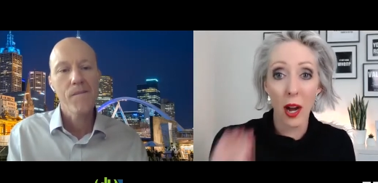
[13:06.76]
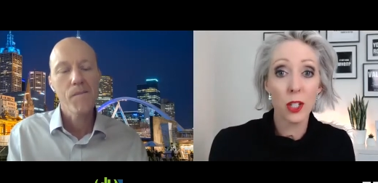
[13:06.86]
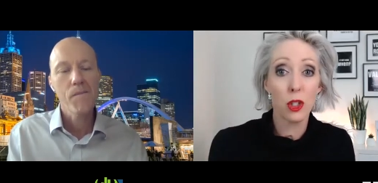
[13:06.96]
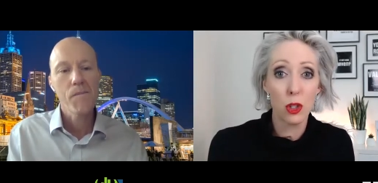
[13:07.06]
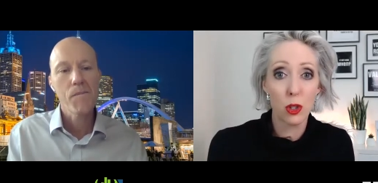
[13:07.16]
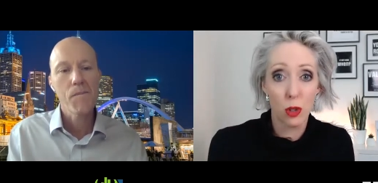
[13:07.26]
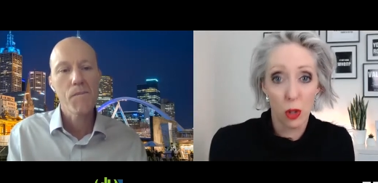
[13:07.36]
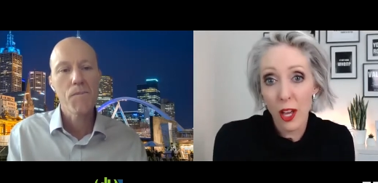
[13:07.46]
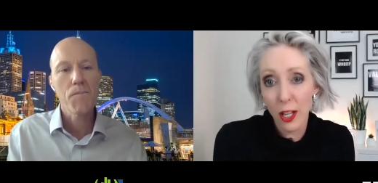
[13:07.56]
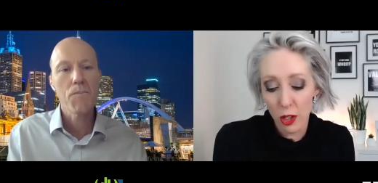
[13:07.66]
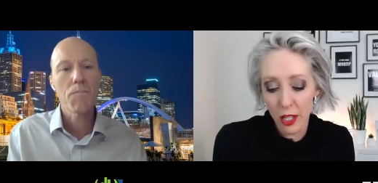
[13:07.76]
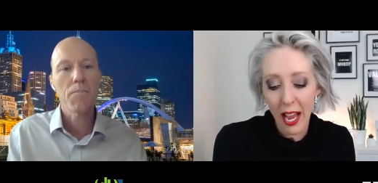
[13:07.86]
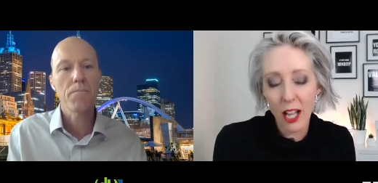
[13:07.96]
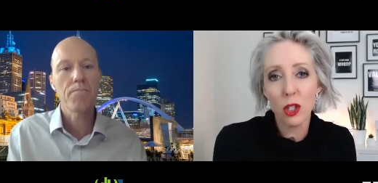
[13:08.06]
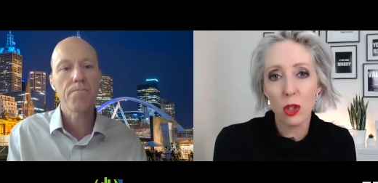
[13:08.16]
Speaker 1: one do they use it
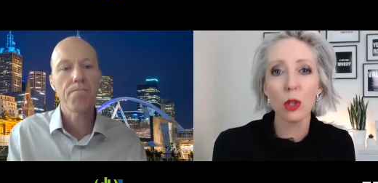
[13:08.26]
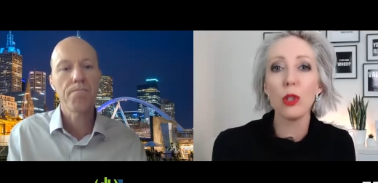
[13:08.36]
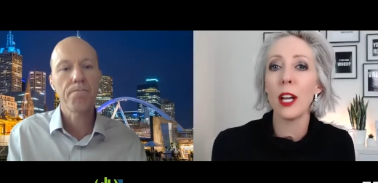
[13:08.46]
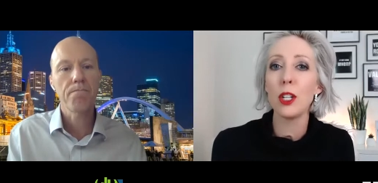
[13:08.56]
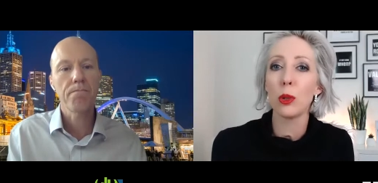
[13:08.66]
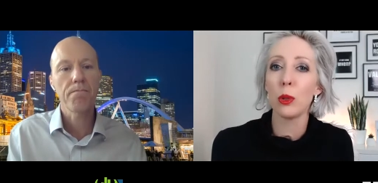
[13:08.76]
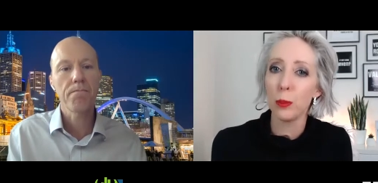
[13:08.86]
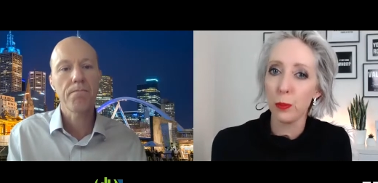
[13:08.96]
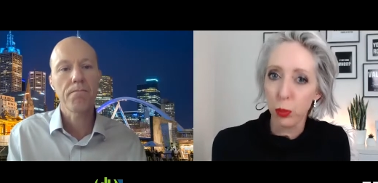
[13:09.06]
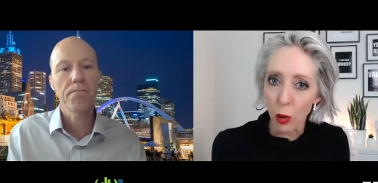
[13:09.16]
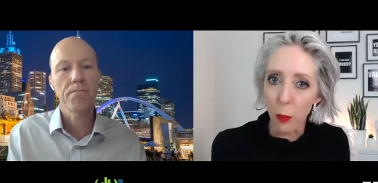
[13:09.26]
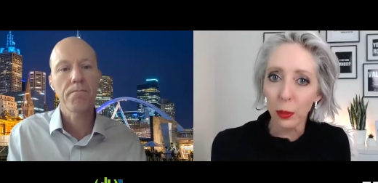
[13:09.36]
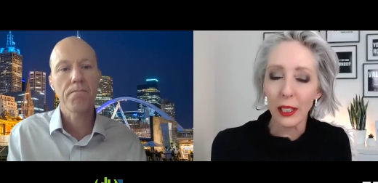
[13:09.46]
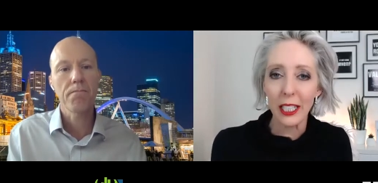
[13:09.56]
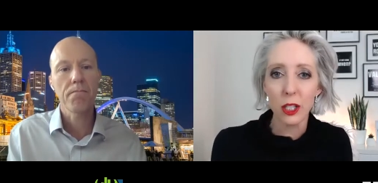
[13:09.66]
and do they do it
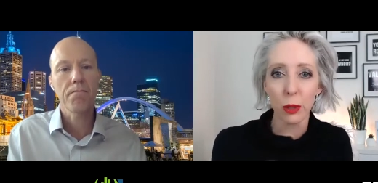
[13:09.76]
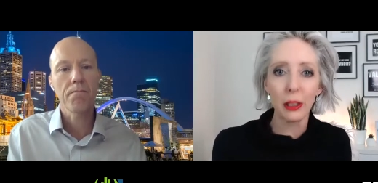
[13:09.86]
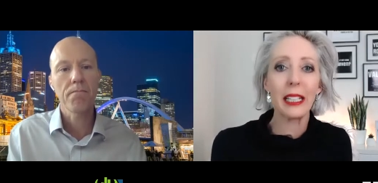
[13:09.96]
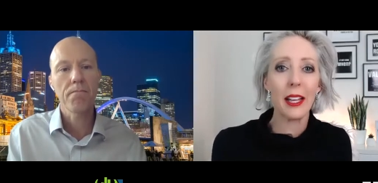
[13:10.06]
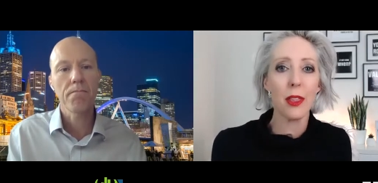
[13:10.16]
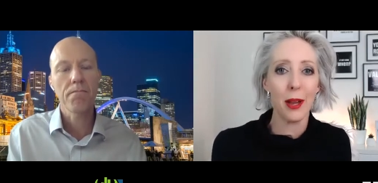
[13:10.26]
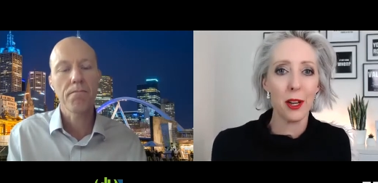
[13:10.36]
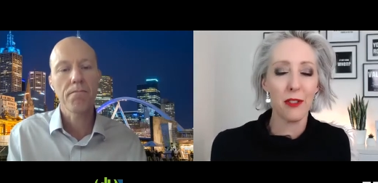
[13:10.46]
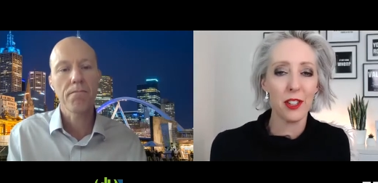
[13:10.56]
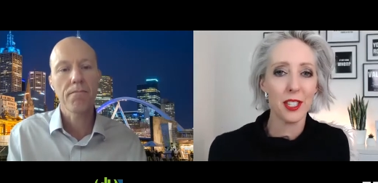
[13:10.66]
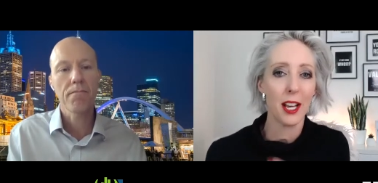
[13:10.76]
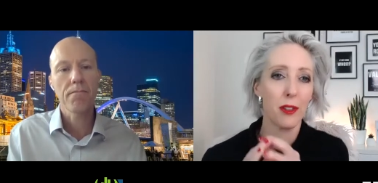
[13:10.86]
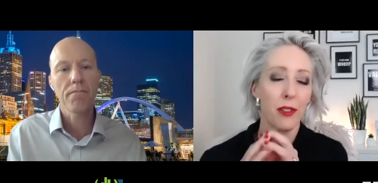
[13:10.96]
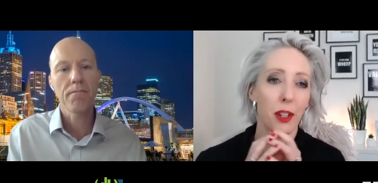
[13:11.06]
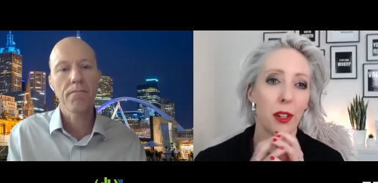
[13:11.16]
properly to really get the benefits out
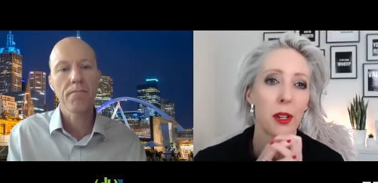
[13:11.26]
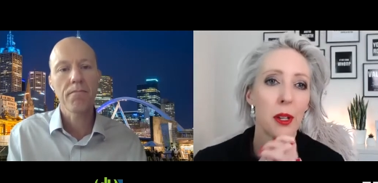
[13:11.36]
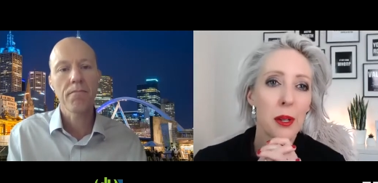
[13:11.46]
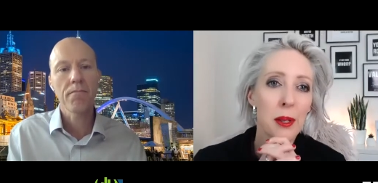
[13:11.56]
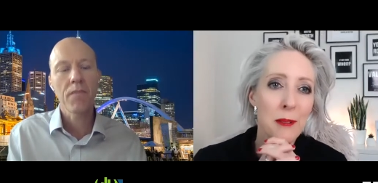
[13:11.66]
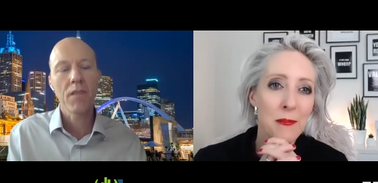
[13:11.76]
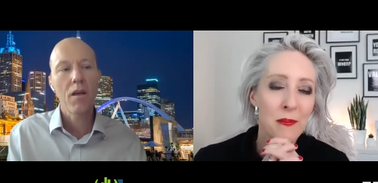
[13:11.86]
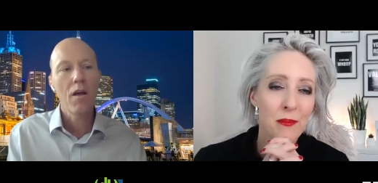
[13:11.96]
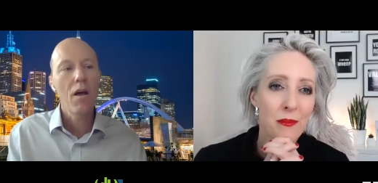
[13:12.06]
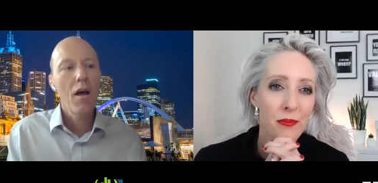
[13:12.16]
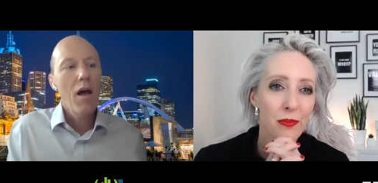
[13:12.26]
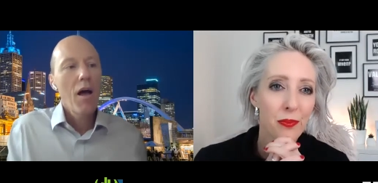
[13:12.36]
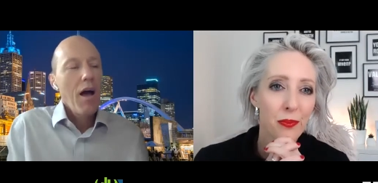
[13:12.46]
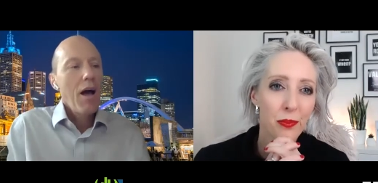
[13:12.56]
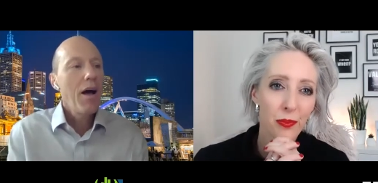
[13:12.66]
of it?
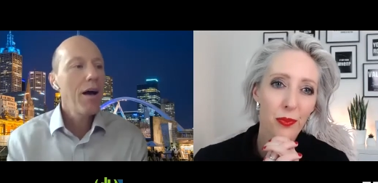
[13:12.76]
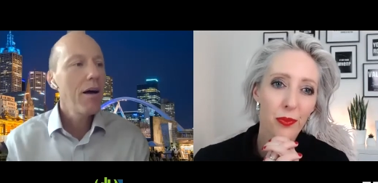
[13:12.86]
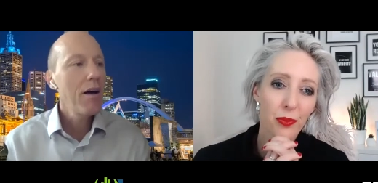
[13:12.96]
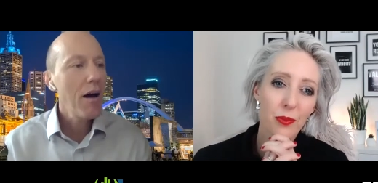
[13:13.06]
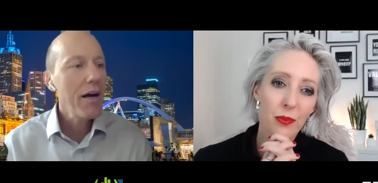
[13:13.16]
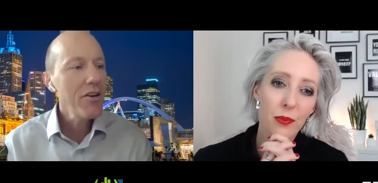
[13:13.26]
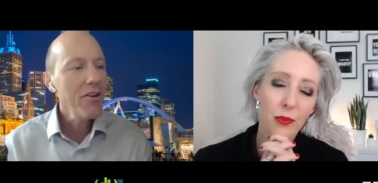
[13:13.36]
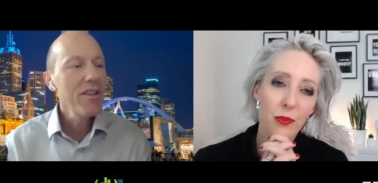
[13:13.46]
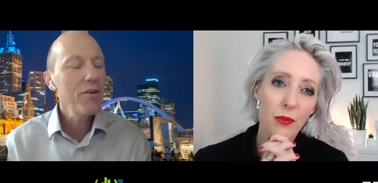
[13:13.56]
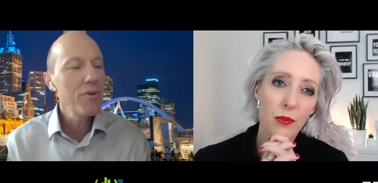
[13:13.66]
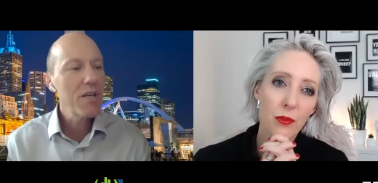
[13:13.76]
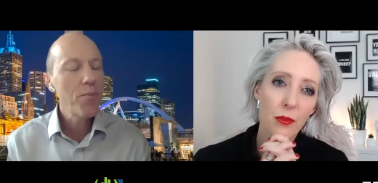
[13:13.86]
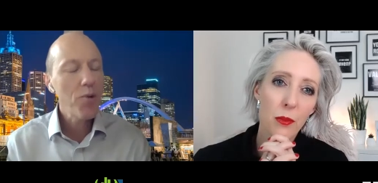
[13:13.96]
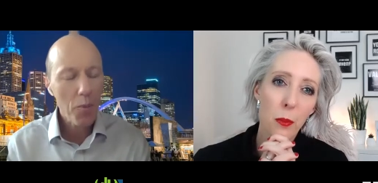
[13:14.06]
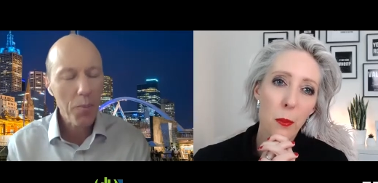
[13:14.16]
Speaker 2: Uh, I don't know there is a
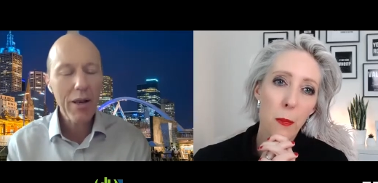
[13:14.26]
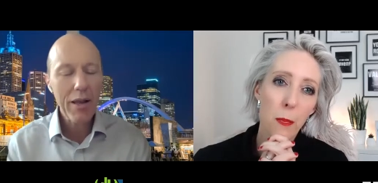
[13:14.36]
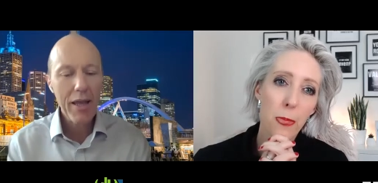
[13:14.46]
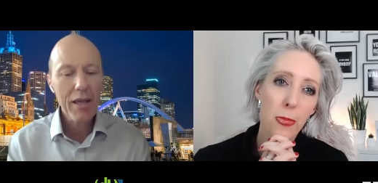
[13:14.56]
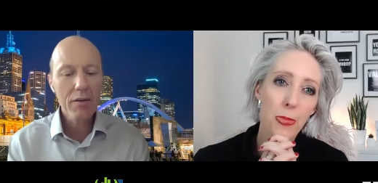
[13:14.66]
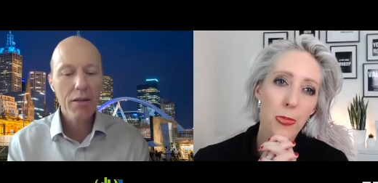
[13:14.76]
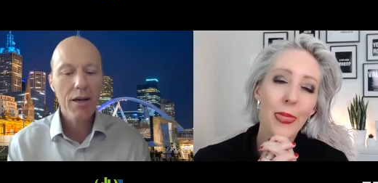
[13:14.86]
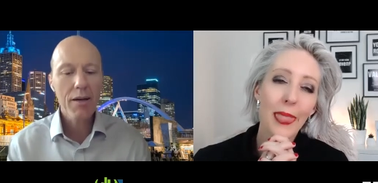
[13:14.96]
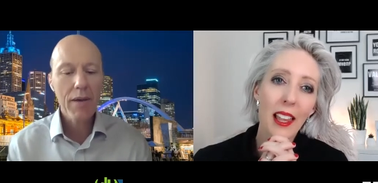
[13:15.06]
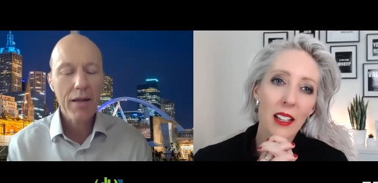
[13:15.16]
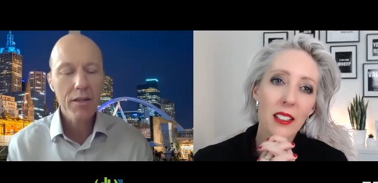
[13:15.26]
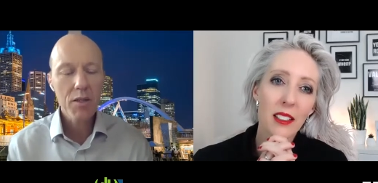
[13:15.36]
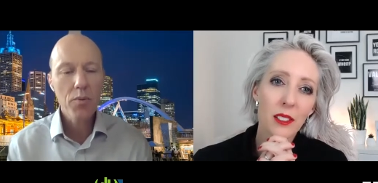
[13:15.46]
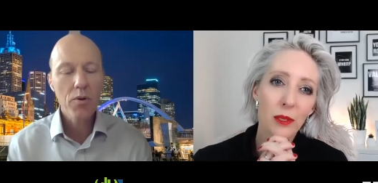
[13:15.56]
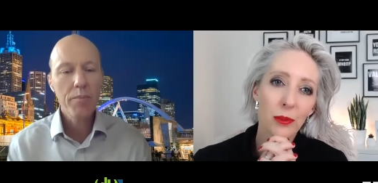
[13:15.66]
properly um, at this
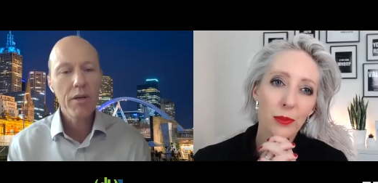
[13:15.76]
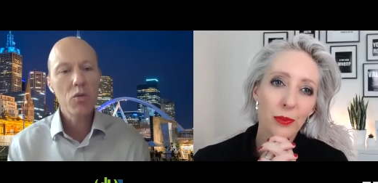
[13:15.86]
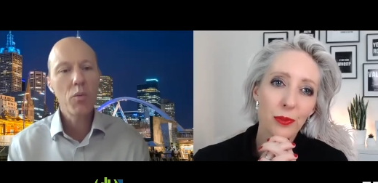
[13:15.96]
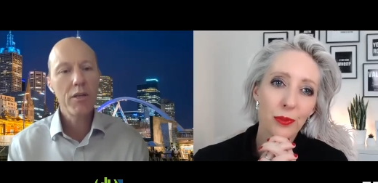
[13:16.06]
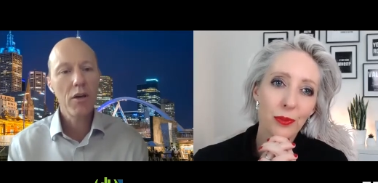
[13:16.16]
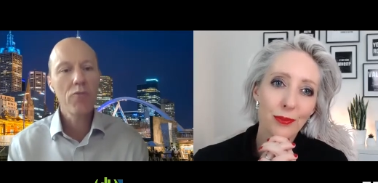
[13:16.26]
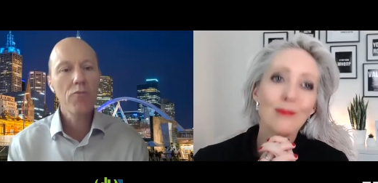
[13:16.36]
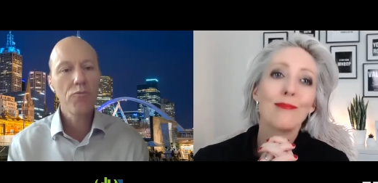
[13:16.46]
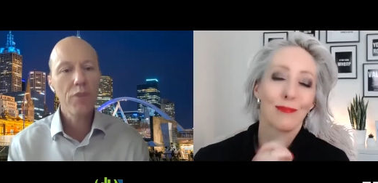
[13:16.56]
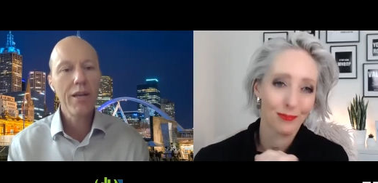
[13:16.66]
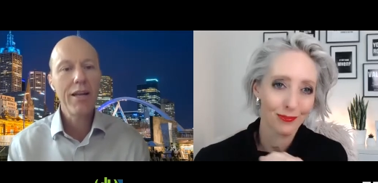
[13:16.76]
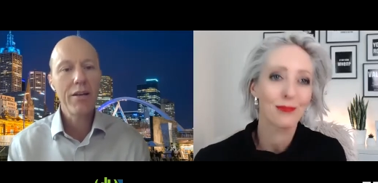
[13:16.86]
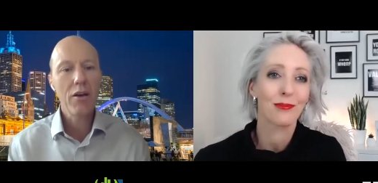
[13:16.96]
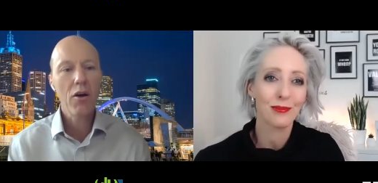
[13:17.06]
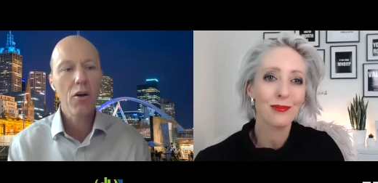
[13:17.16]
point because we don't really
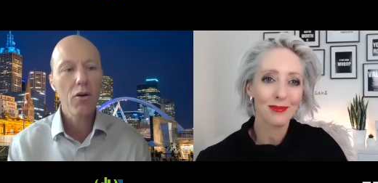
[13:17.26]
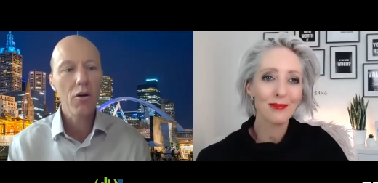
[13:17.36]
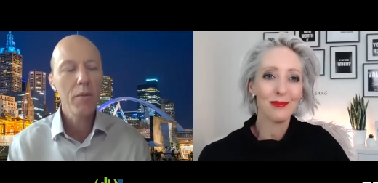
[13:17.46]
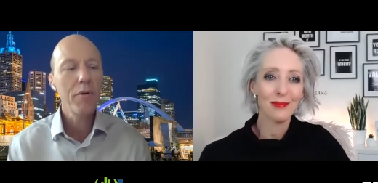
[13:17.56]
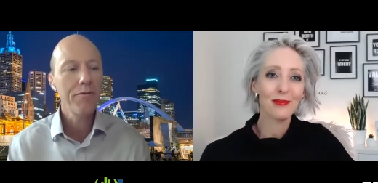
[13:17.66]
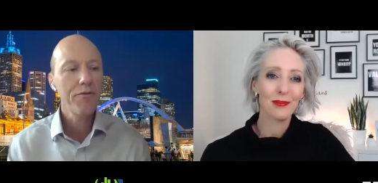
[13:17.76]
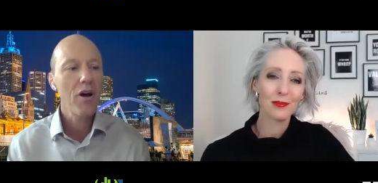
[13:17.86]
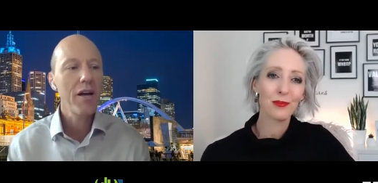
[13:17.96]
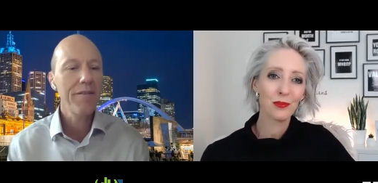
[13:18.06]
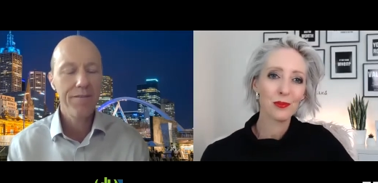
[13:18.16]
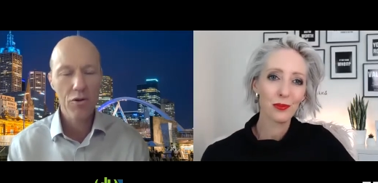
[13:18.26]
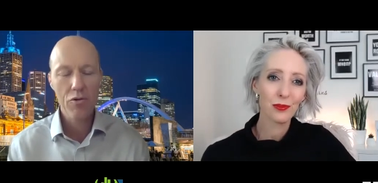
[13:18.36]
know. I mean, we've tried a few